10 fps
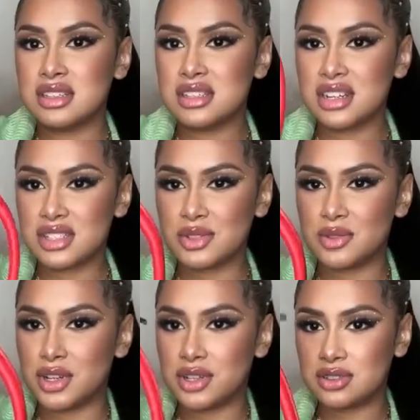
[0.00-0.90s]
it's like too
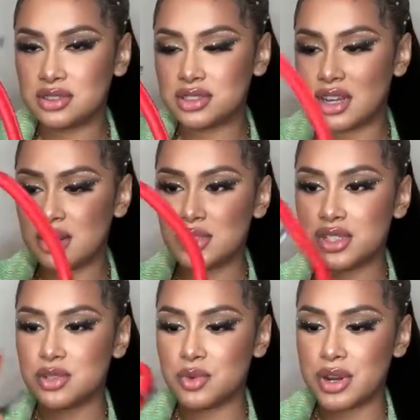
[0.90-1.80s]
long, so I would
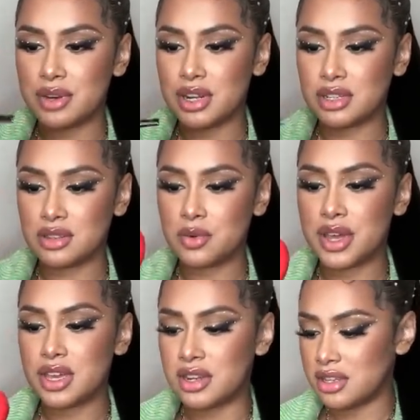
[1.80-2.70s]
just wear it like the way it